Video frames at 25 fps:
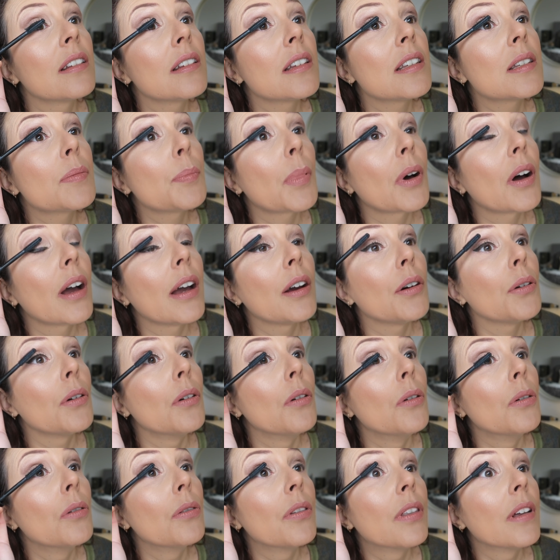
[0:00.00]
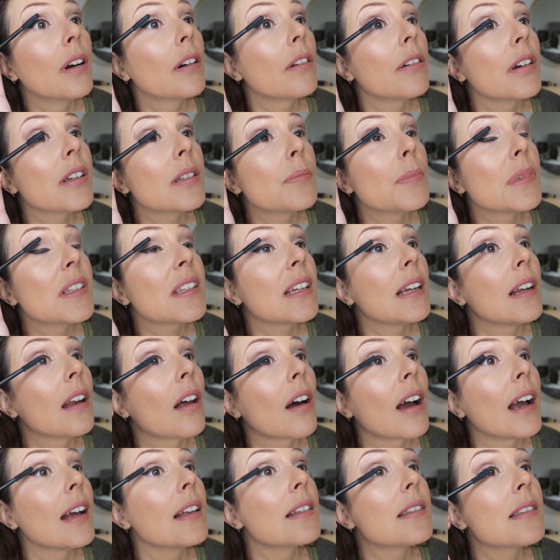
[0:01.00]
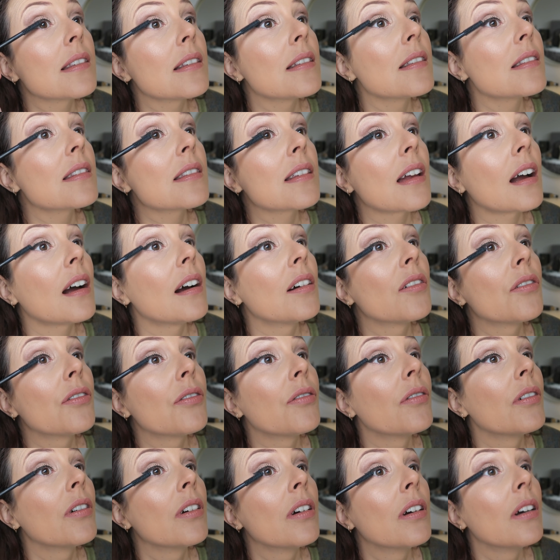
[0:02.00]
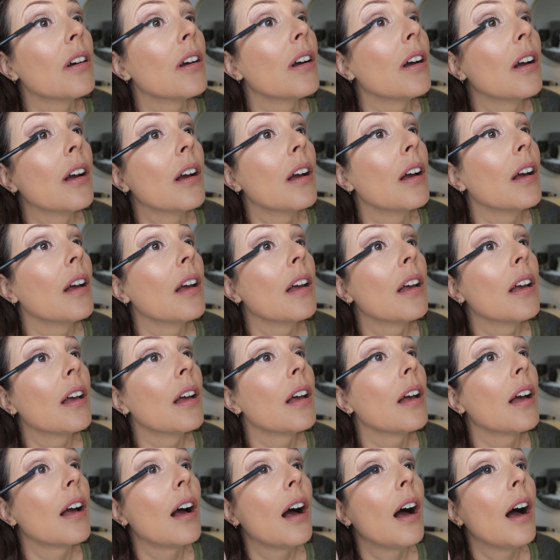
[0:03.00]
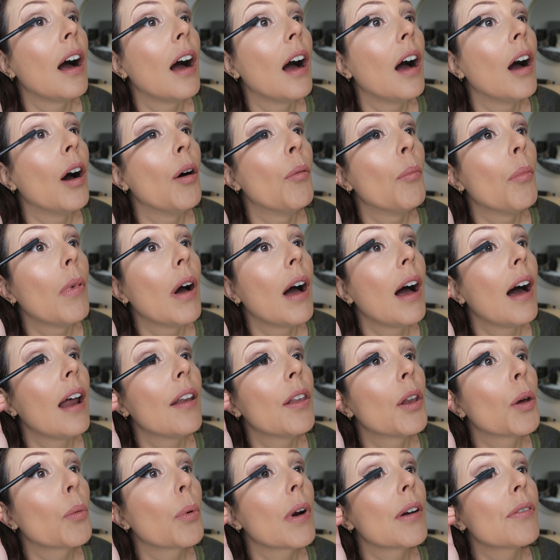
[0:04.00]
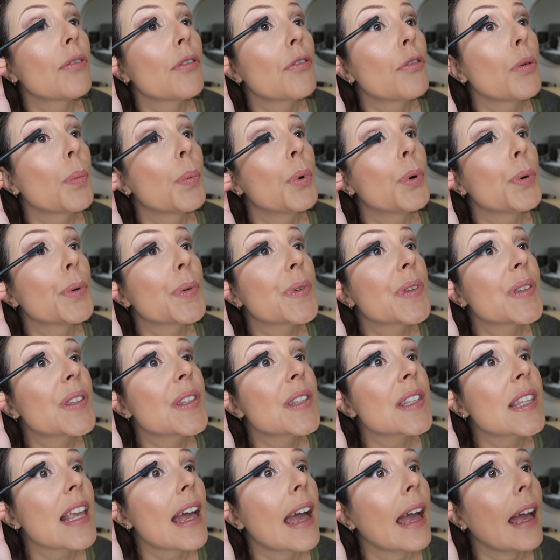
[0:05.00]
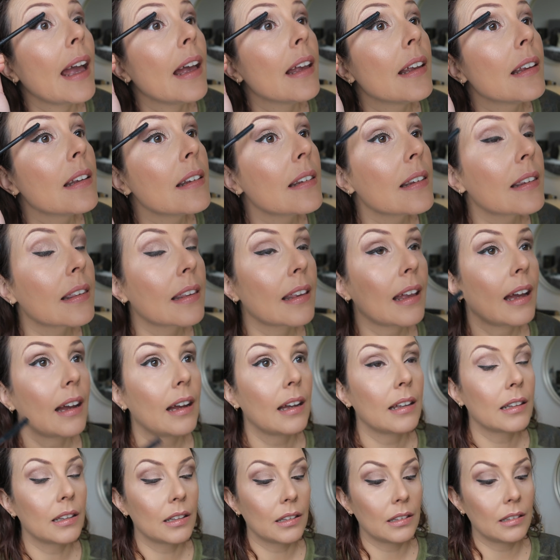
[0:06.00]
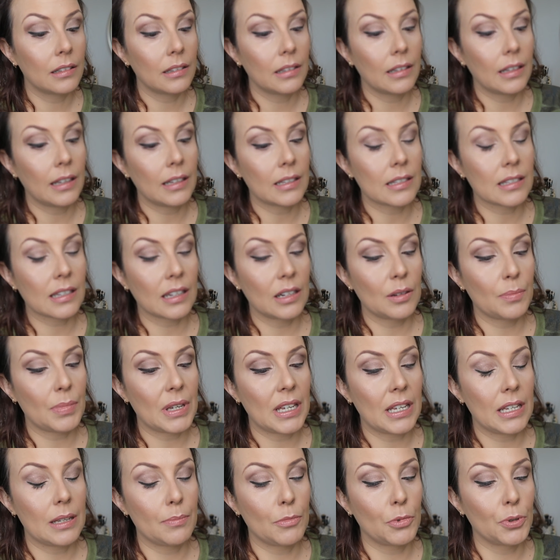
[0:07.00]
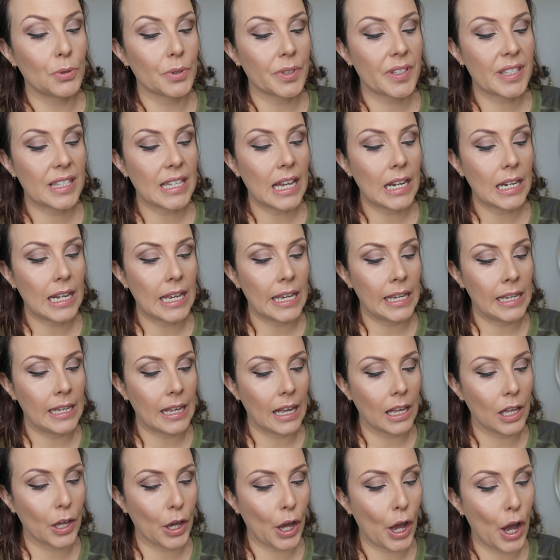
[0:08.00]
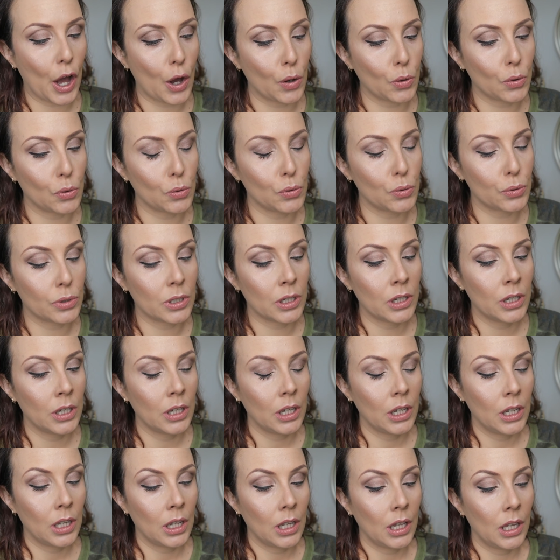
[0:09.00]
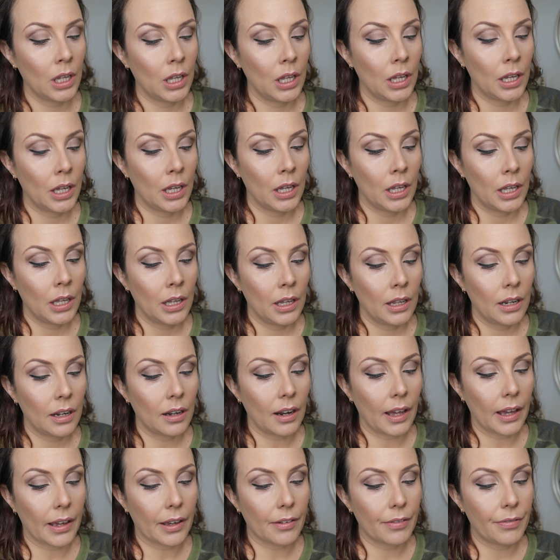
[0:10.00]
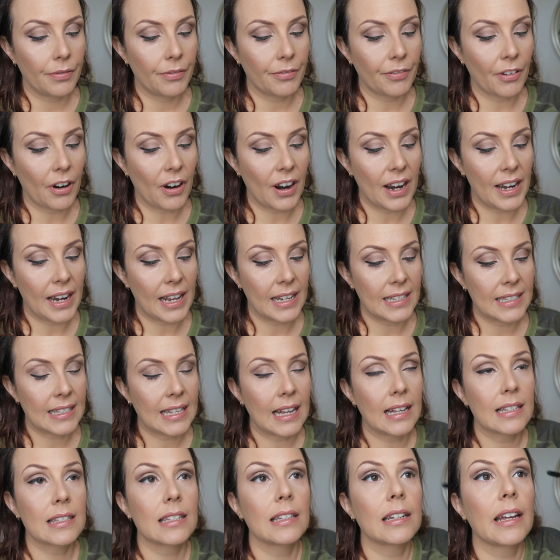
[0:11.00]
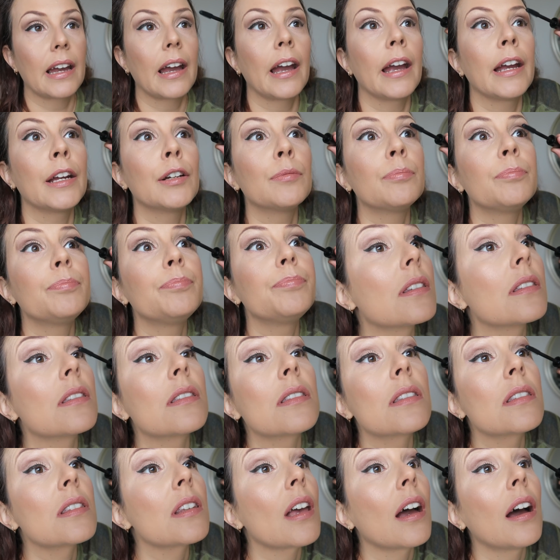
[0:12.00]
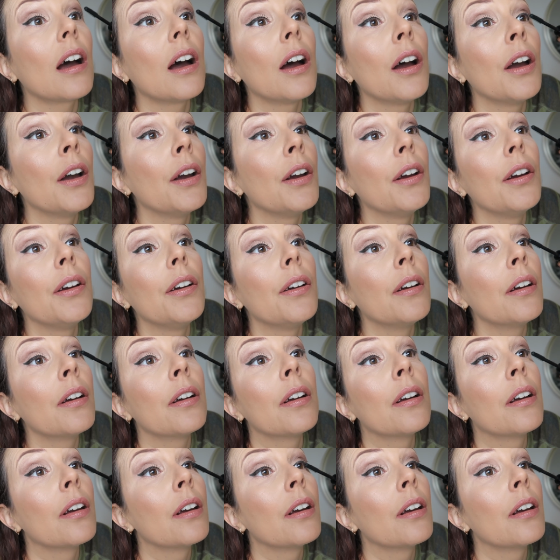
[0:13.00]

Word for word: despite all the Christmassy lights and stuff. Um, and the weather report says that it's going to be more sunny and cold like Friday, Saturday. So I